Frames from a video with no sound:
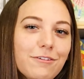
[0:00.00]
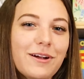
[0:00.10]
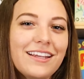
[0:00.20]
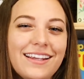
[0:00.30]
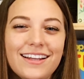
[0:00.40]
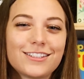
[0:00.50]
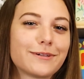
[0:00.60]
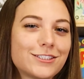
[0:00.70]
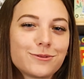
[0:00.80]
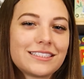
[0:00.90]
everybody, it's
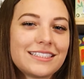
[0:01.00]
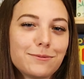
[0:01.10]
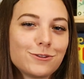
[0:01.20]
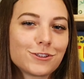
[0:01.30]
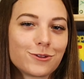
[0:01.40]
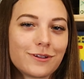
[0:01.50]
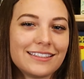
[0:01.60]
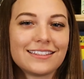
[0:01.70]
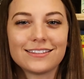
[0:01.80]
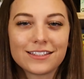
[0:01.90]
Rachel with Snapdoodle
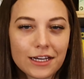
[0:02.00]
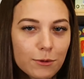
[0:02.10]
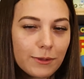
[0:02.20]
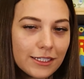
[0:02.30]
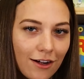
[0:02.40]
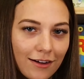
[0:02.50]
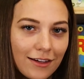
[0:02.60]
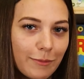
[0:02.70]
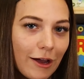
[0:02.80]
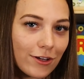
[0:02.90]
Toys, and today I'm going to be
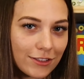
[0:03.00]
talking about